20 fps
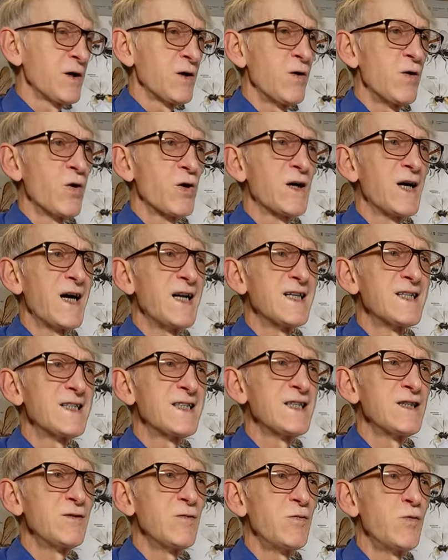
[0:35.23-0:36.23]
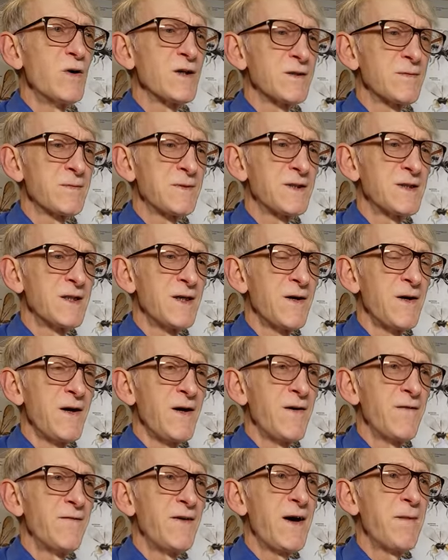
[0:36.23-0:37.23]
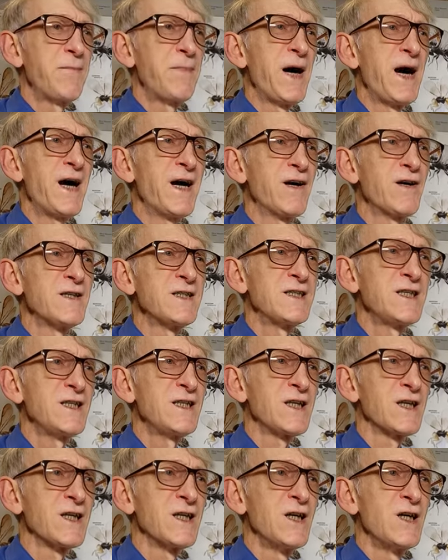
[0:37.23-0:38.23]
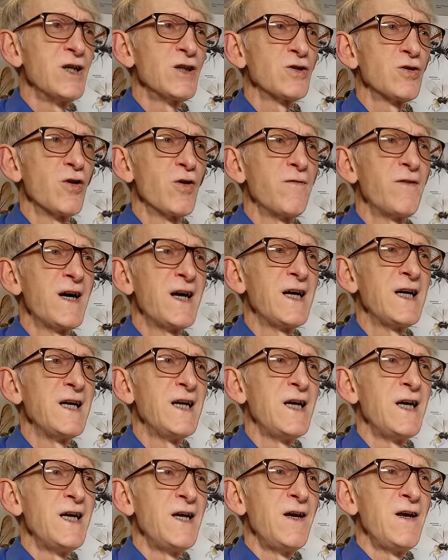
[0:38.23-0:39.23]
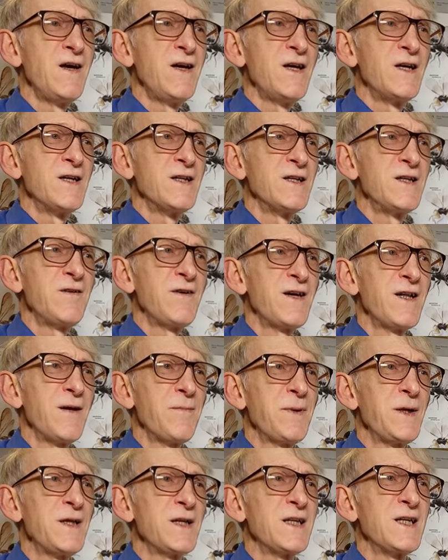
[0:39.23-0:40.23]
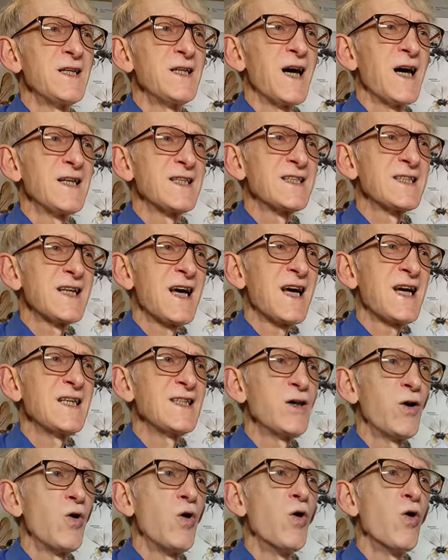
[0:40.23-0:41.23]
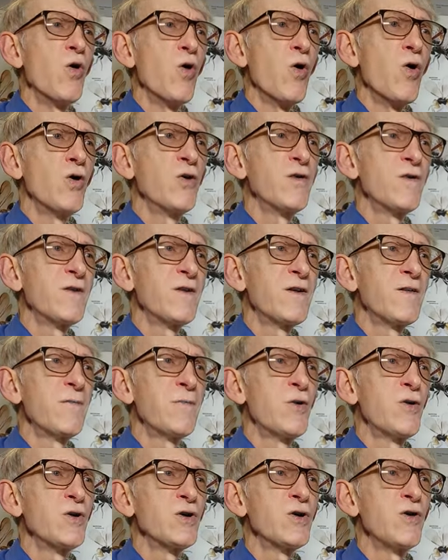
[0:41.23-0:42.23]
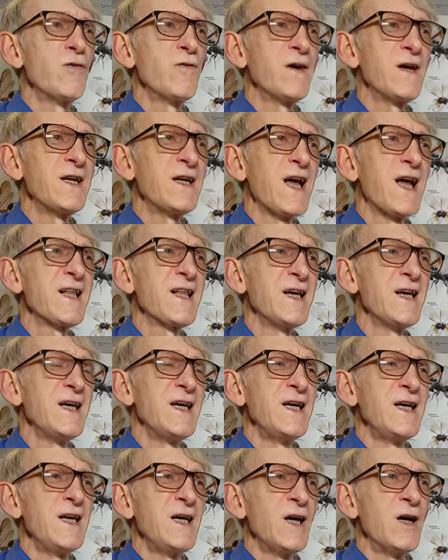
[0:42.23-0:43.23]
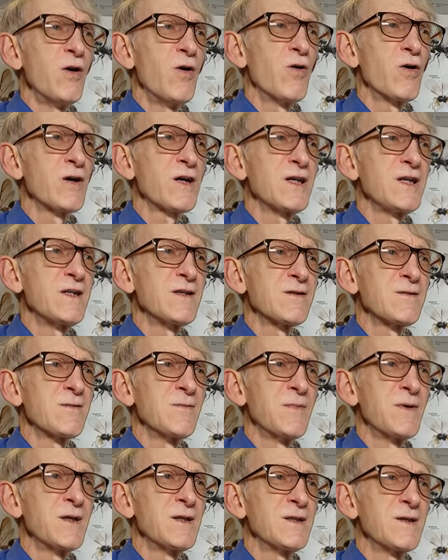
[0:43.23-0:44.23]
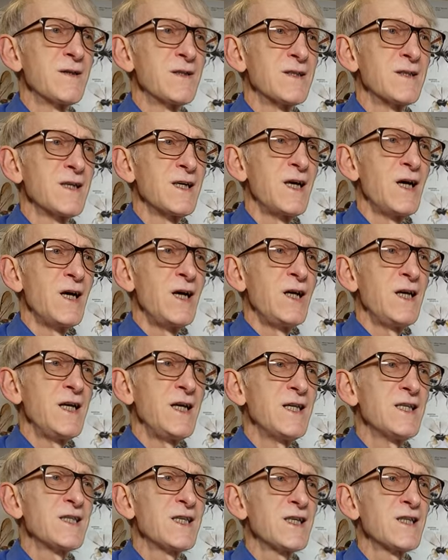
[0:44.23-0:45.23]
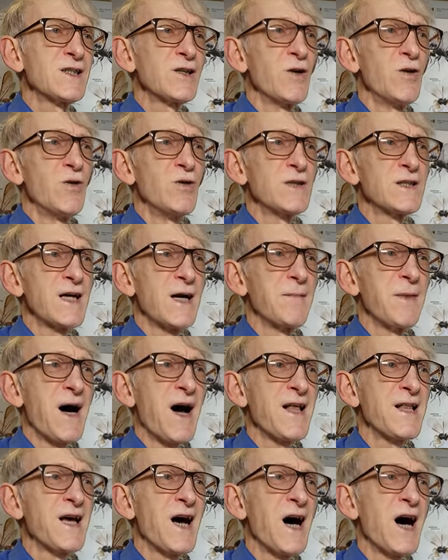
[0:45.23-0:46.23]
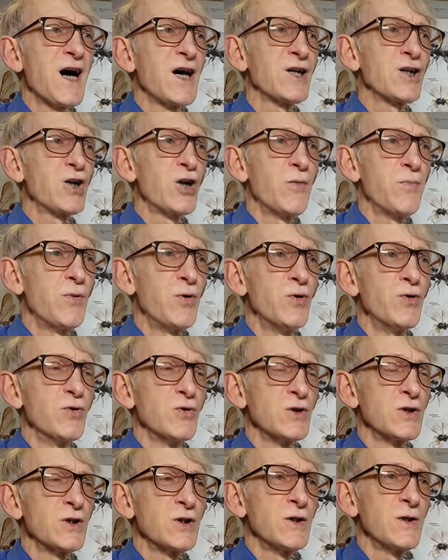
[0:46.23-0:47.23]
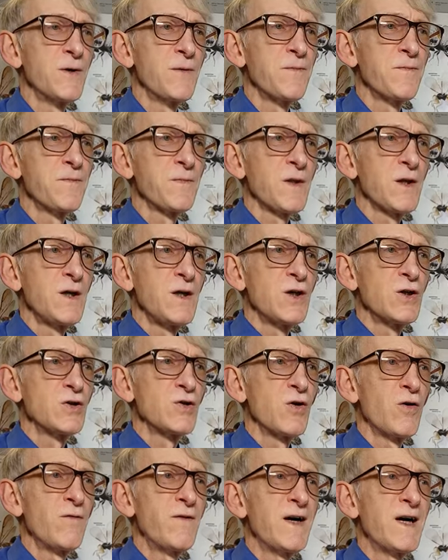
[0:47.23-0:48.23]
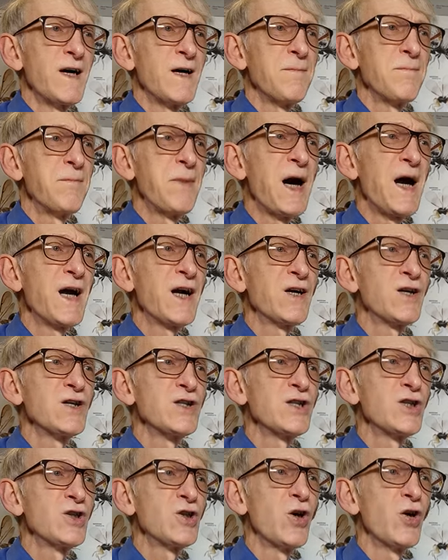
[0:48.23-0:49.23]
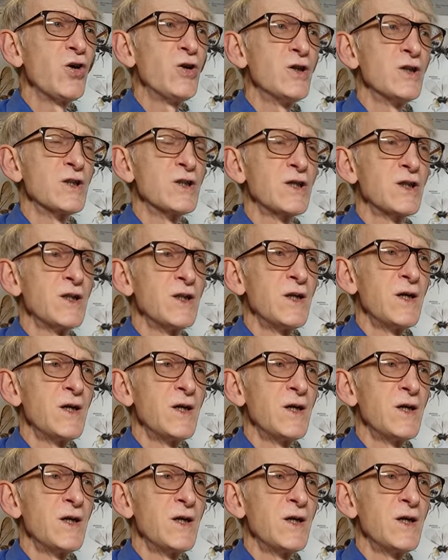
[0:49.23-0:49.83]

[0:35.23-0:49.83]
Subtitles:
or chalcid wasps. They're parasitic, so they're developing inside or on the body of another organism, insects or some other arthropods. So they're parasitoids.